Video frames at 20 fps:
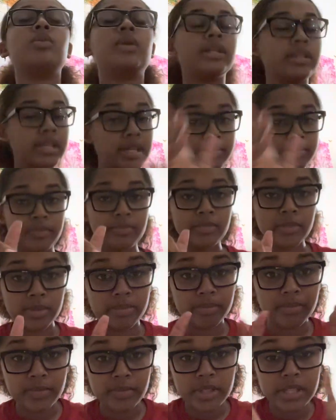and that
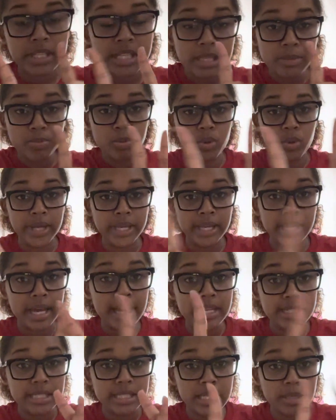key point,
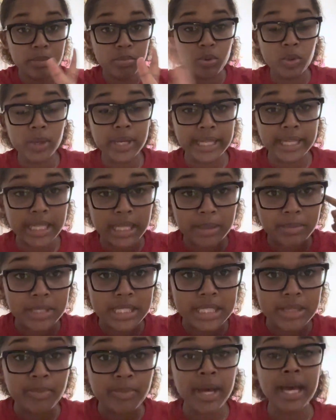guys, keep this
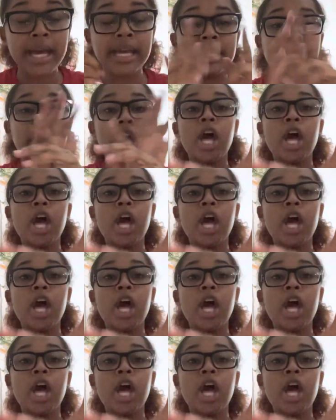in mind.